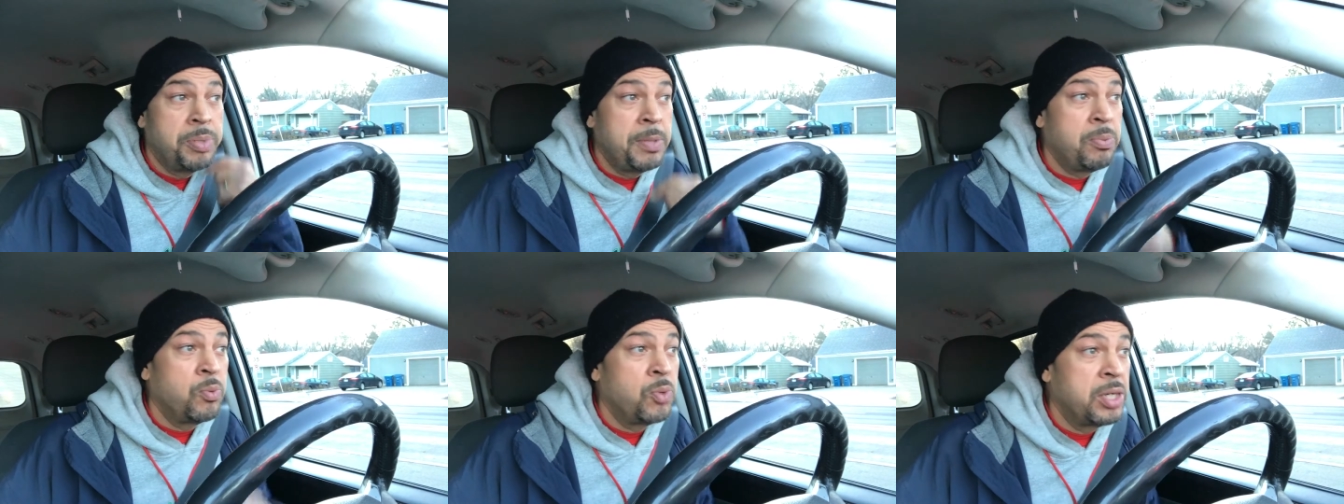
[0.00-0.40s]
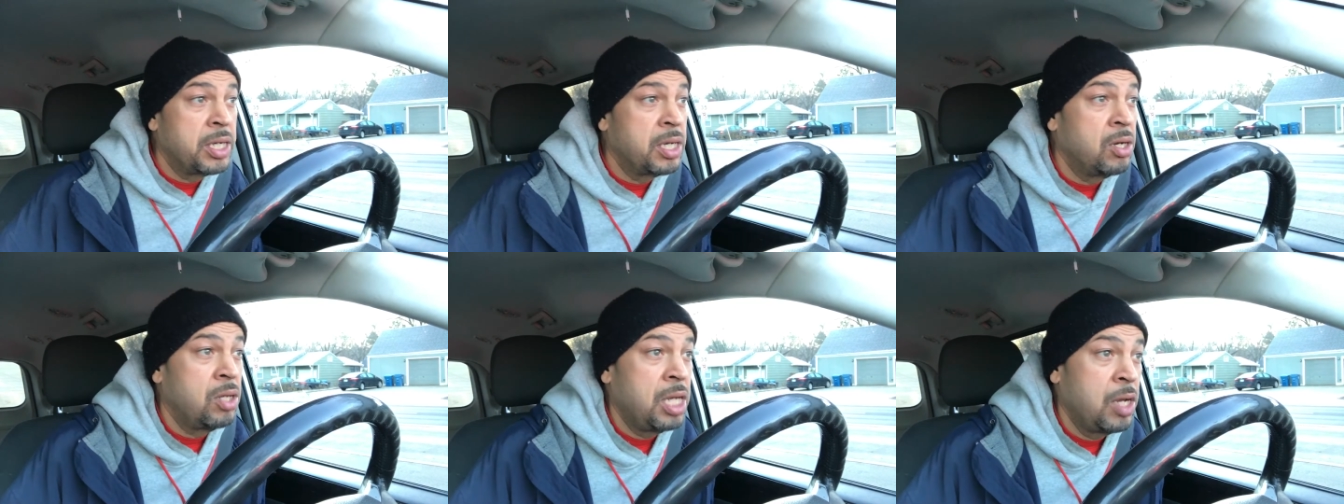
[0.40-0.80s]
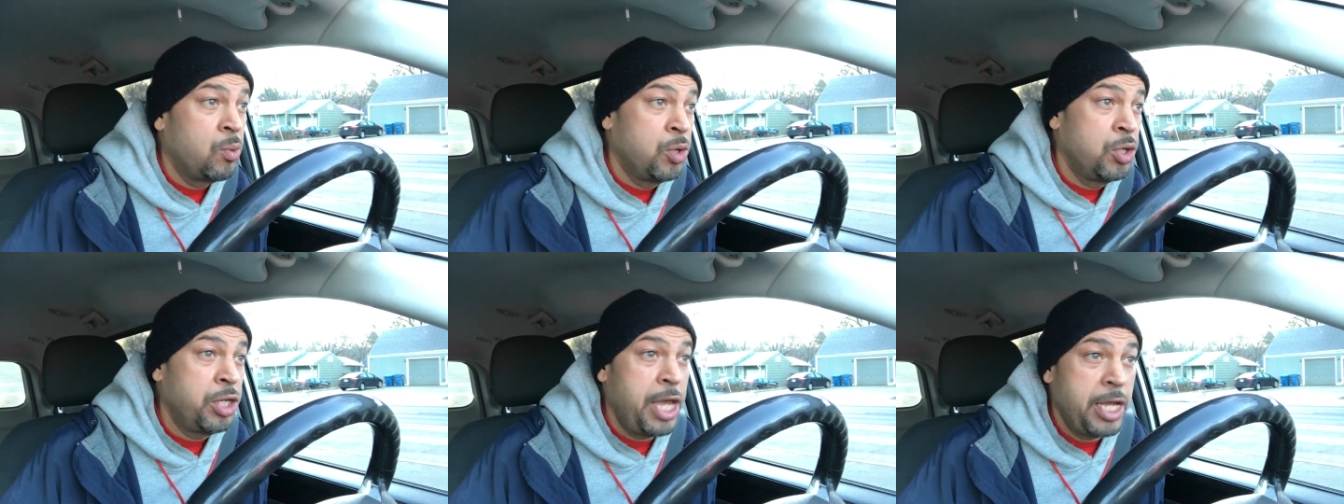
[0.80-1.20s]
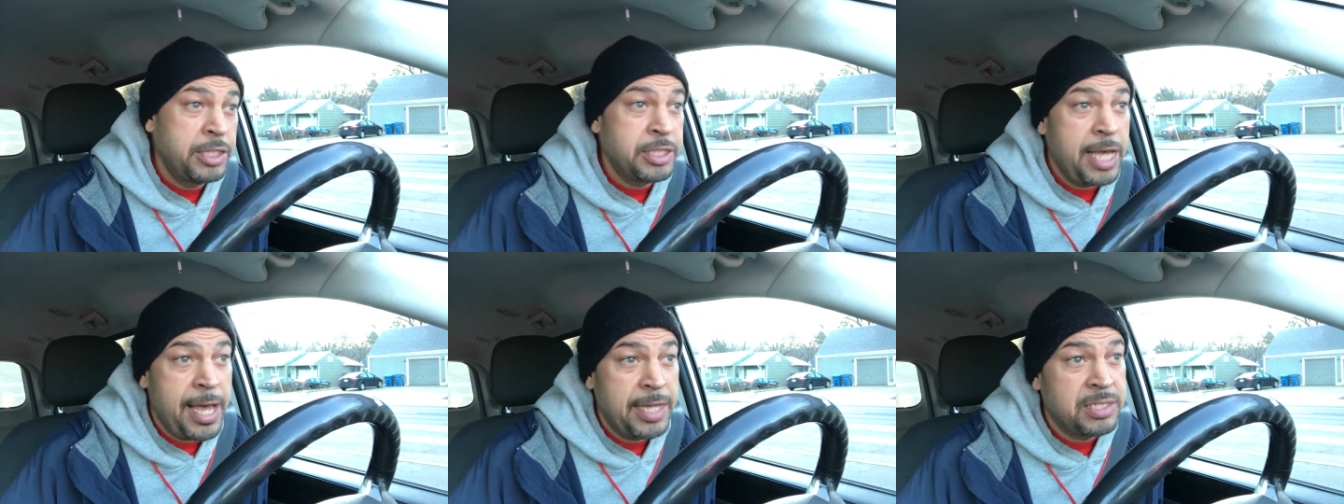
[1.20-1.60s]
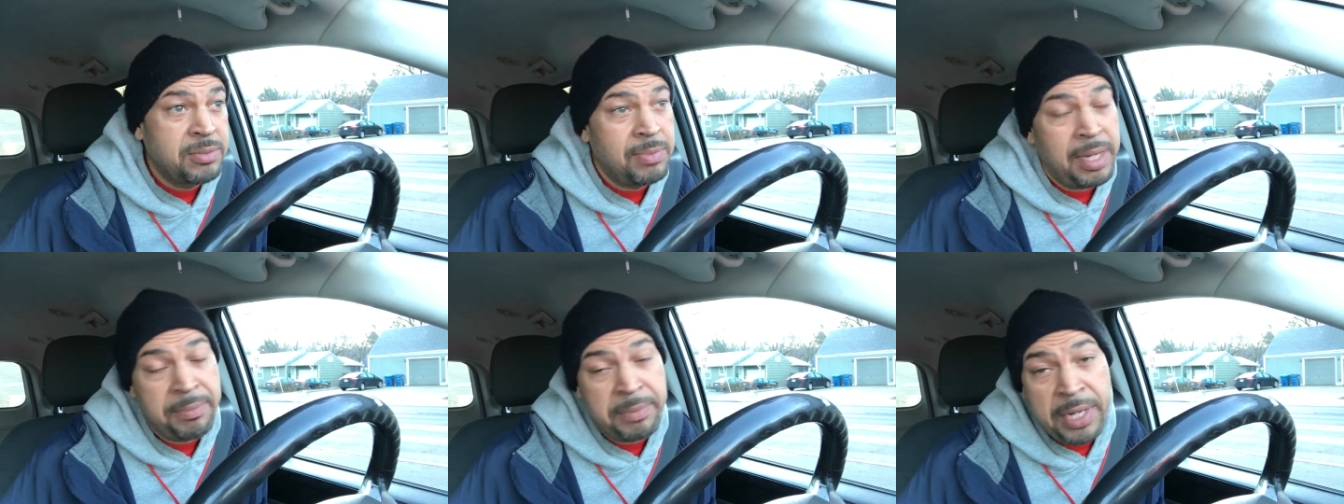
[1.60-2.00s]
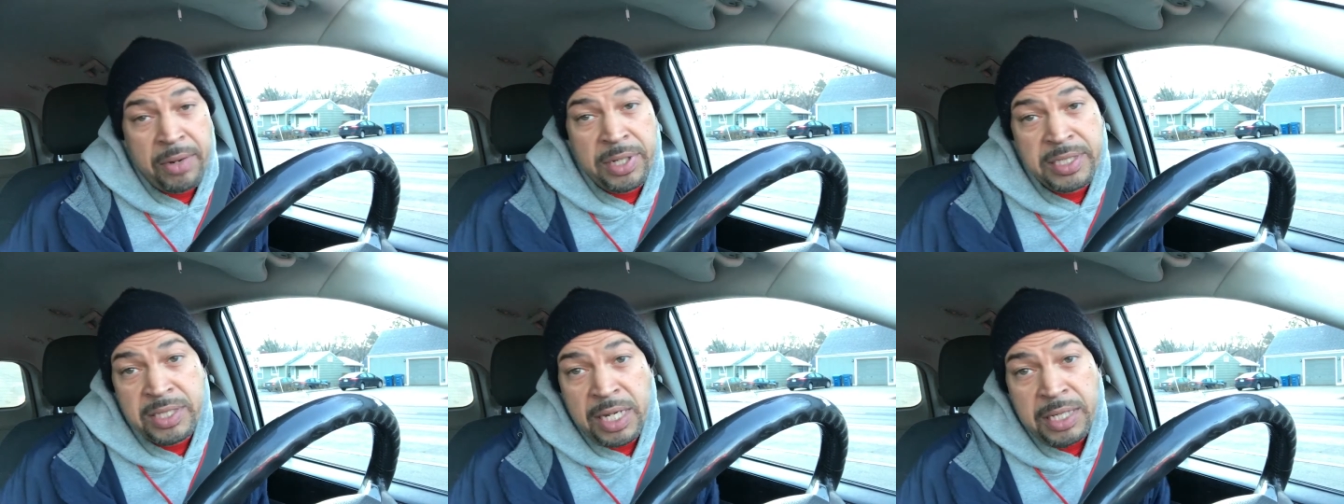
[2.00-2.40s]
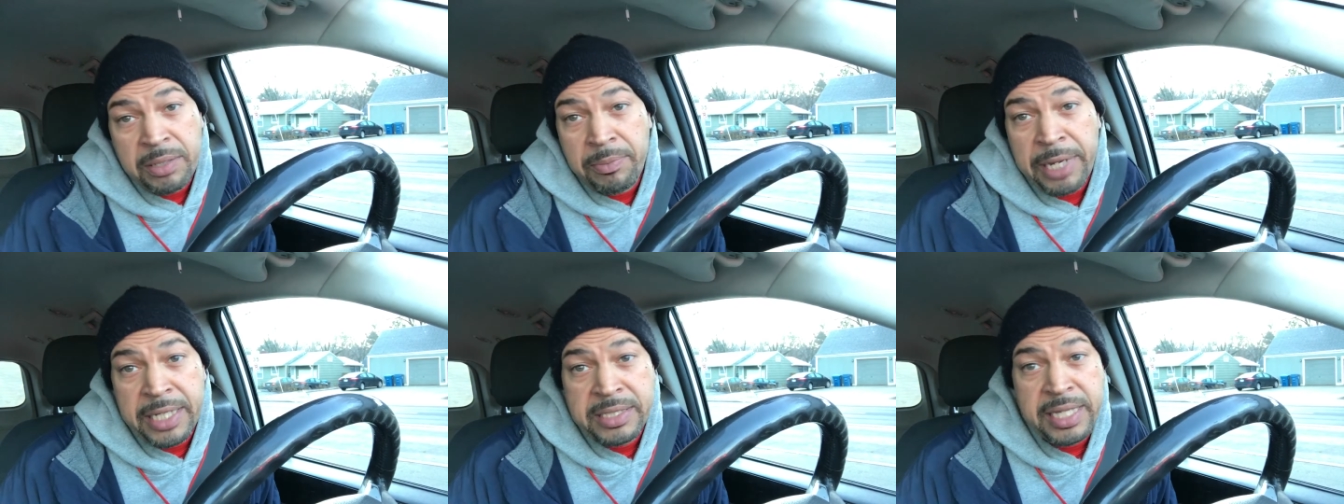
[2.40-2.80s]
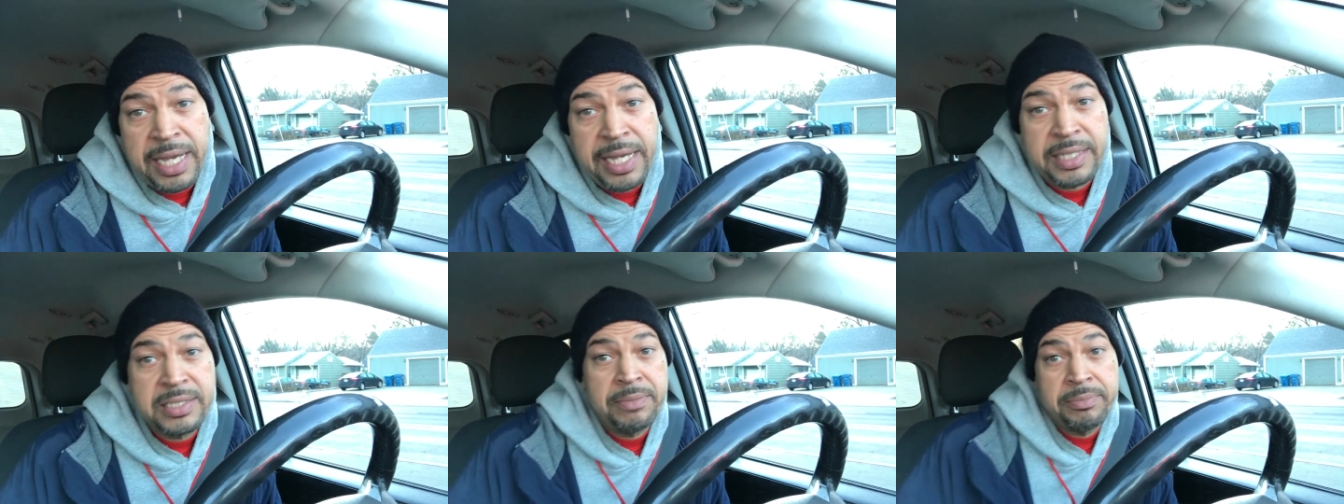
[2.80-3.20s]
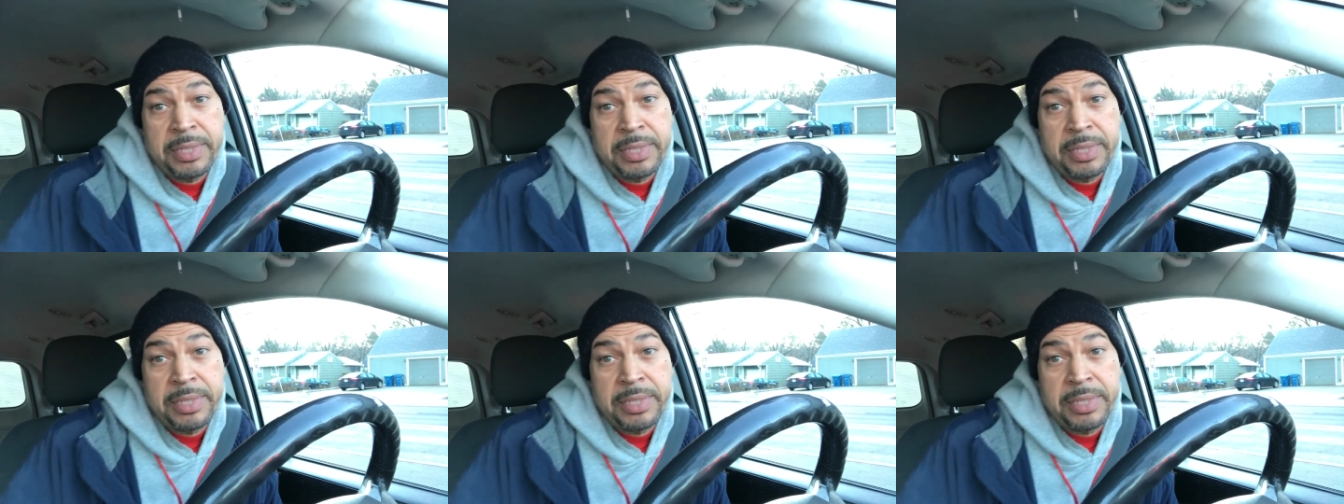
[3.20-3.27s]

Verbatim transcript: people want to go like, well, you can't tax them. I'm not really talking about taxing.